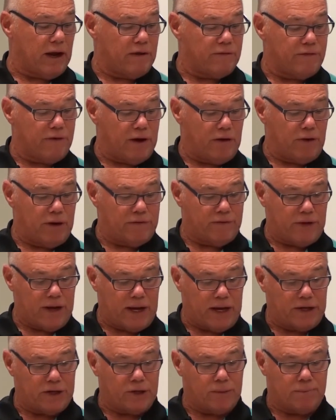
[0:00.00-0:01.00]
a very
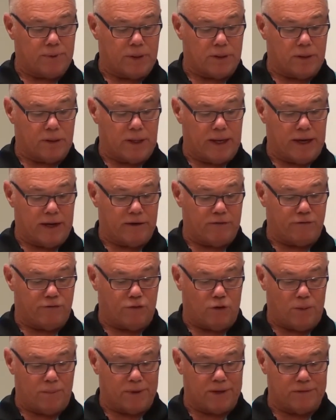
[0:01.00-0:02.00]
valuable and
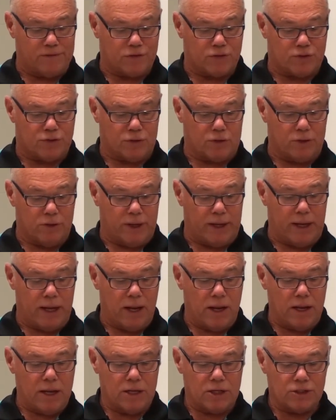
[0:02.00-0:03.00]
informative story.
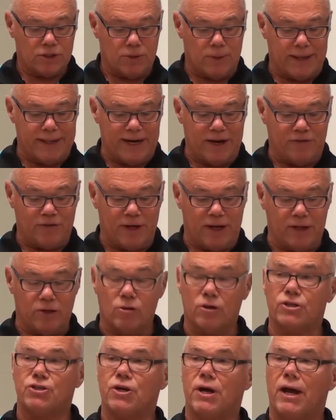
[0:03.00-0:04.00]
So I definitely
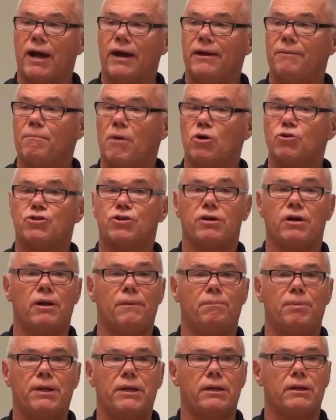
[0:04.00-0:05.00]
thought you had emotional
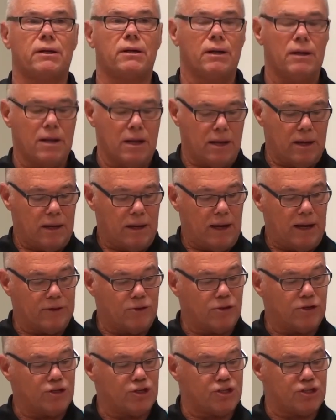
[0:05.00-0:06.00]
appeal. I
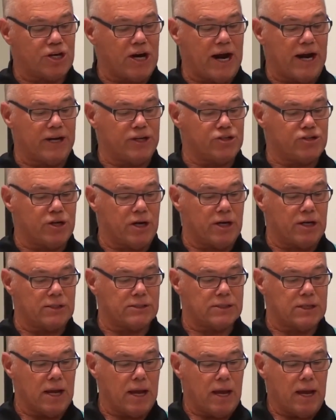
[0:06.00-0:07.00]
thought you challenged
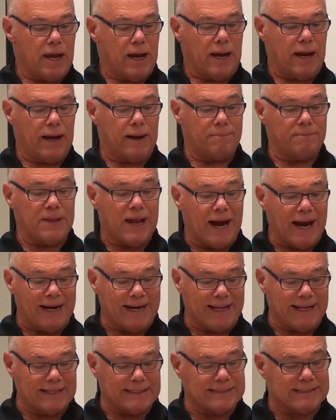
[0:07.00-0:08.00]
us. I'm
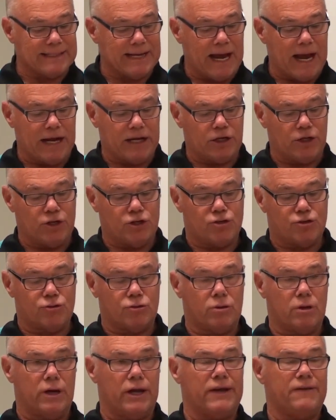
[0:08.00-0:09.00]
not exactly
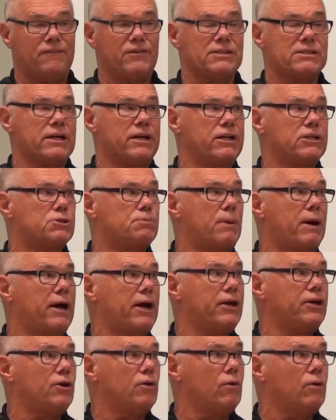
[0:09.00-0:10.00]
sure if it's an
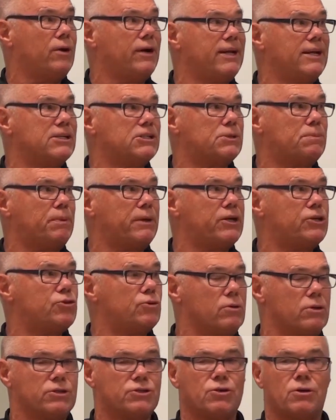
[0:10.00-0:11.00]
Inspire Your Audience speech
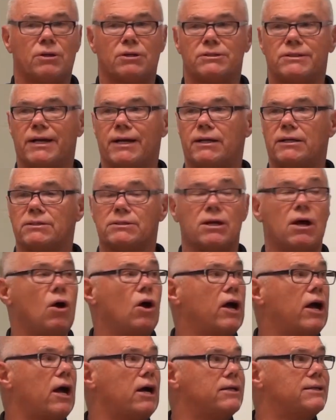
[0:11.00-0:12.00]
or a Tall Tales
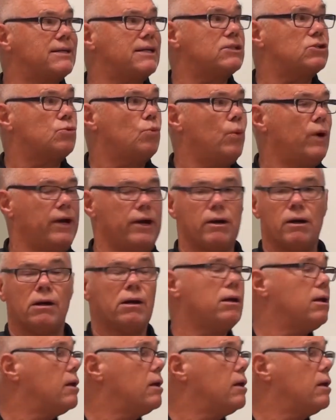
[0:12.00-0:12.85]
contest winner.